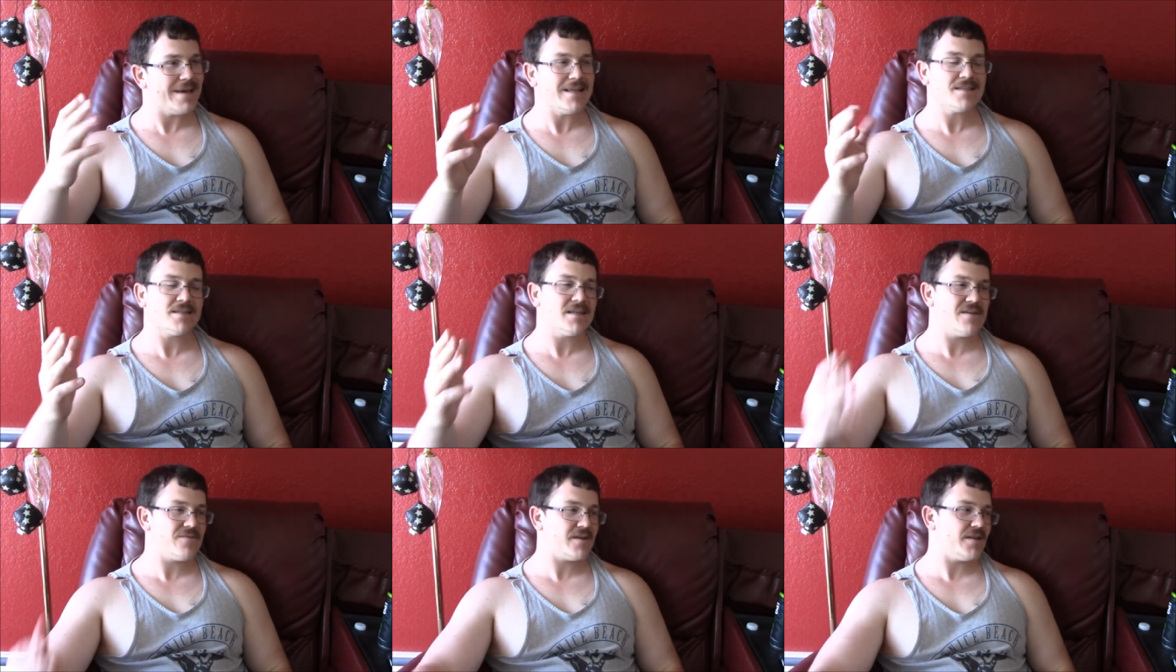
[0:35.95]

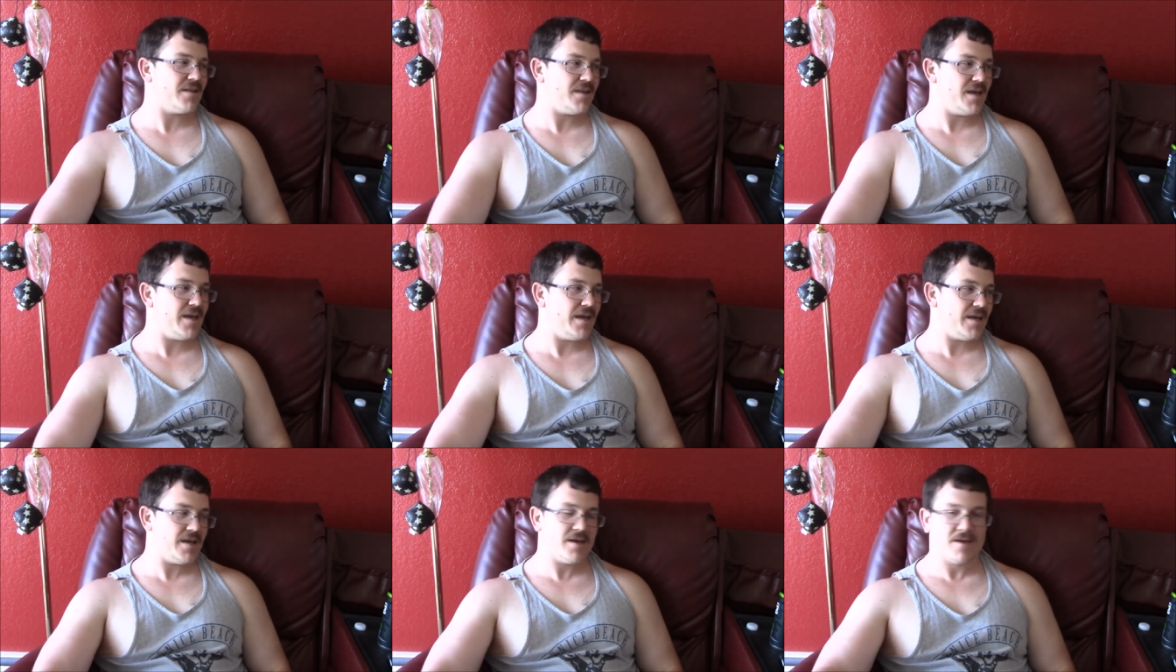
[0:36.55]
insignificant
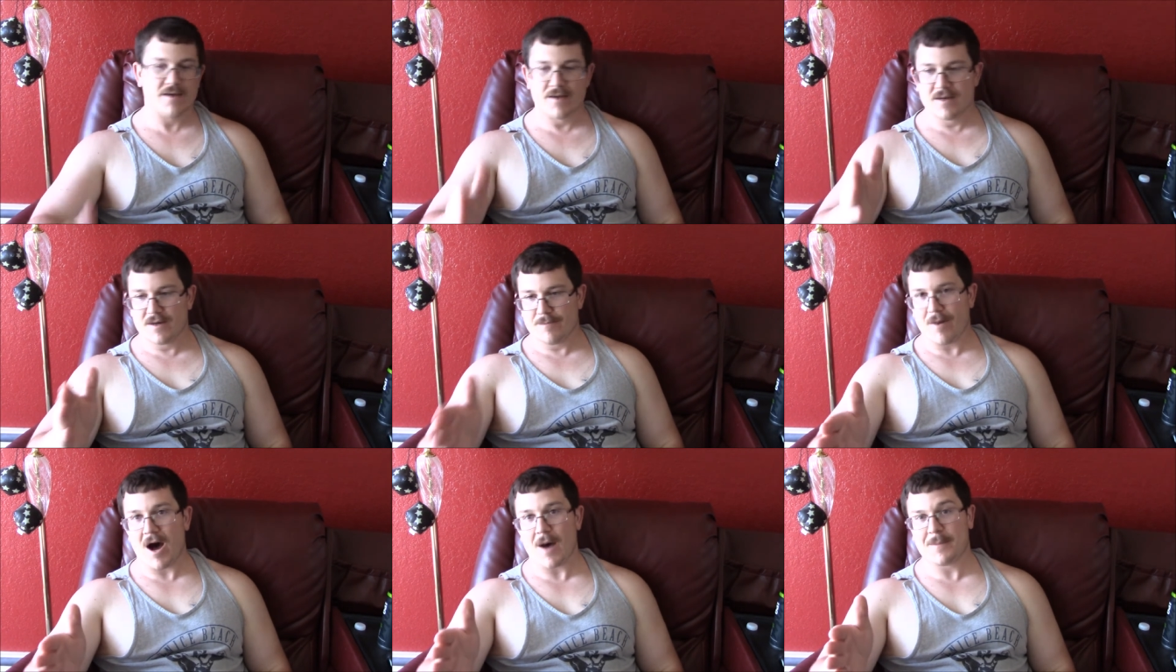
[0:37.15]
thing
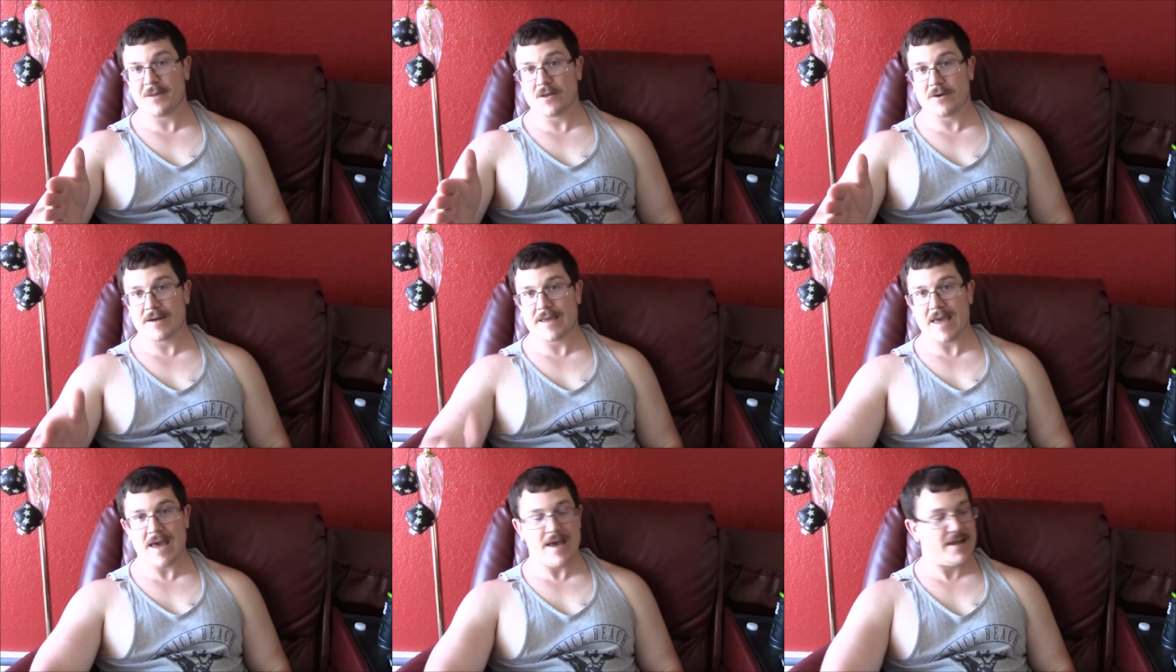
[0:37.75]
popular
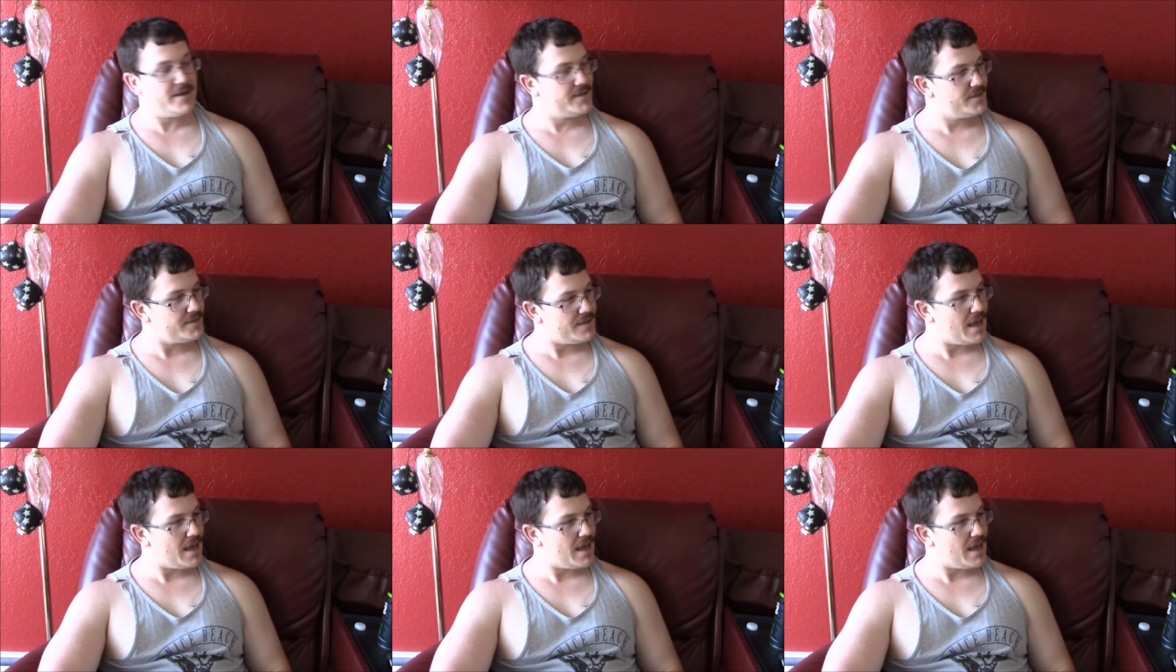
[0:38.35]
again,